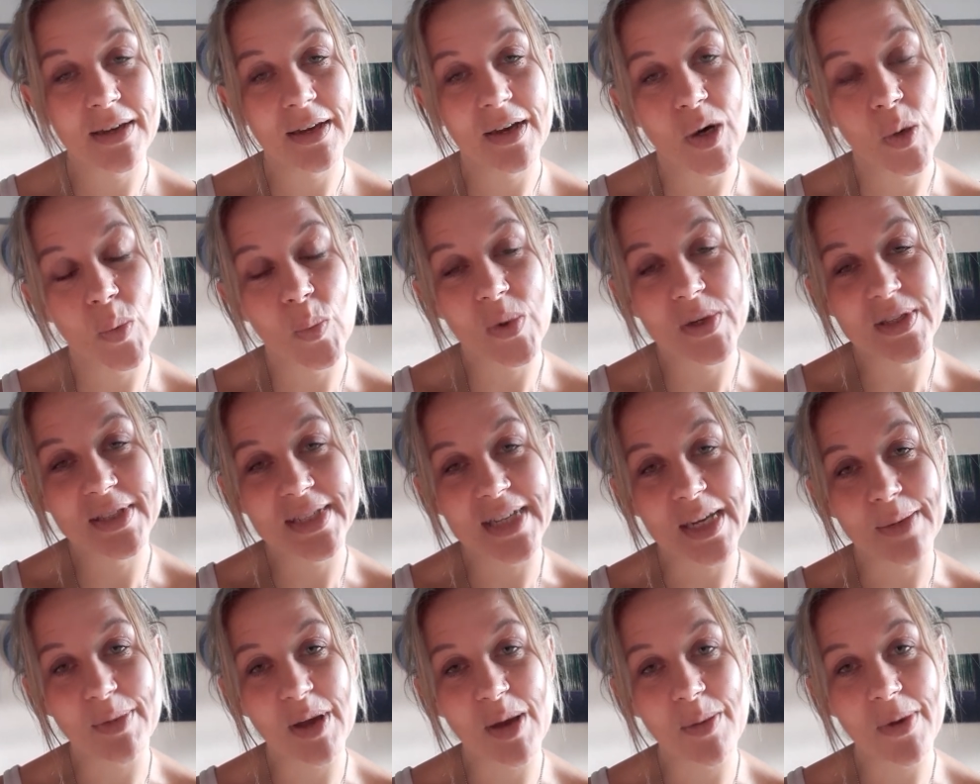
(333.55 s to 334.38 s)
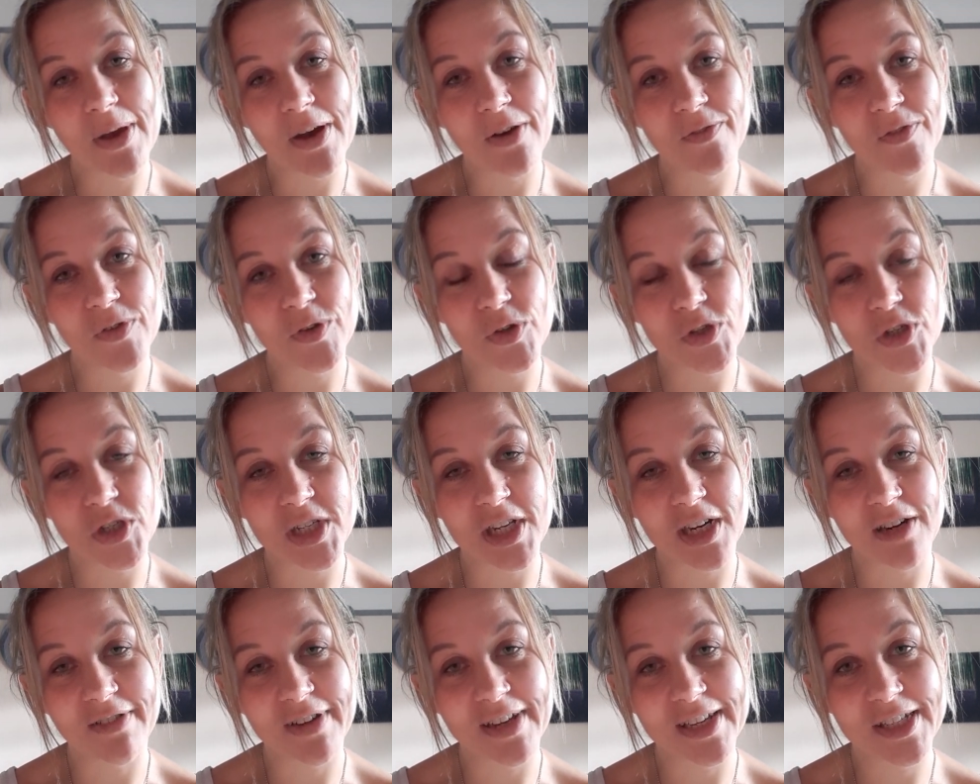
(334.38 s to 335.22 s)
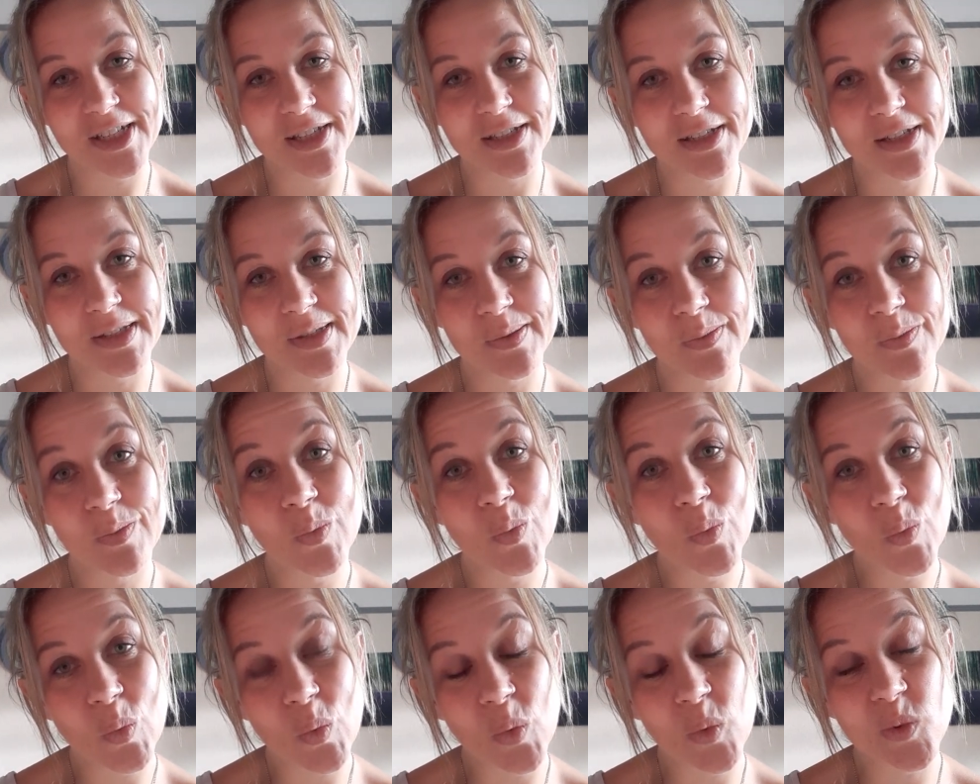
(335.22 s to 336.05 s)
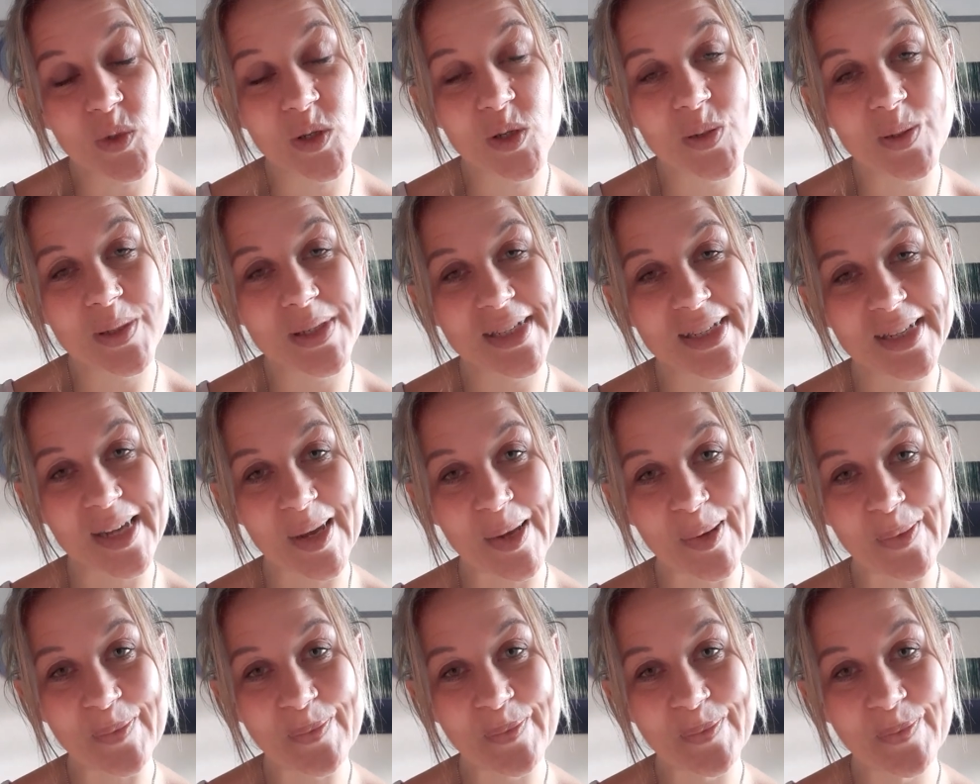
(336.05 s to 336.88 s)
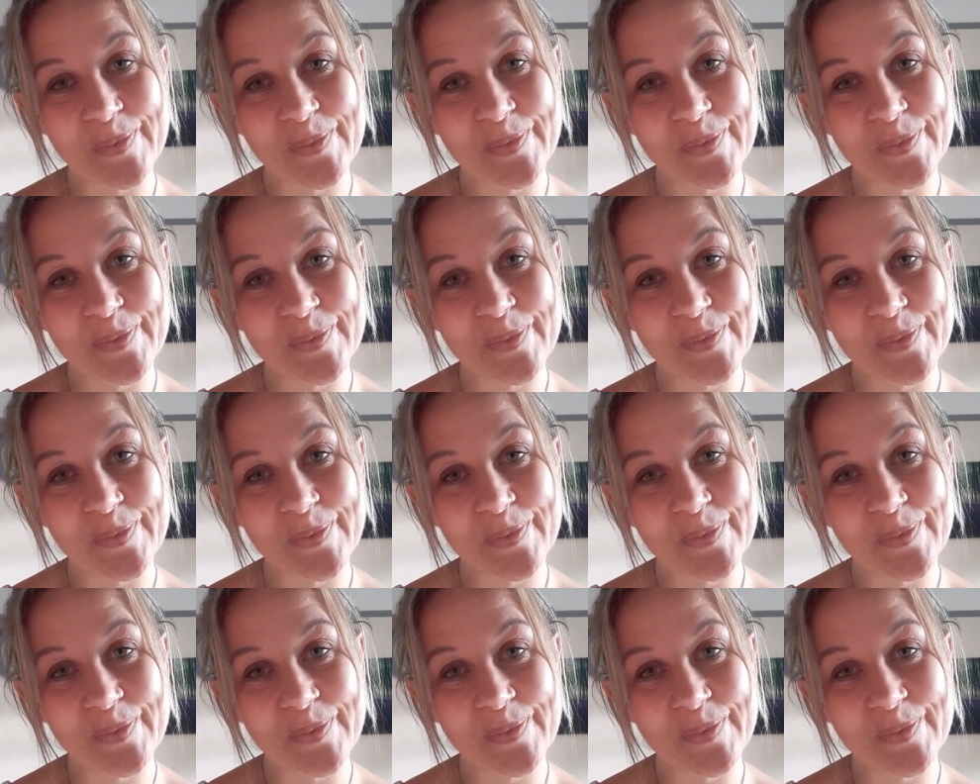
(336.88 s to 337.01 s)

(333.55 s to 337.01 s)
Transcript: And one day maybe our future generations will do the same.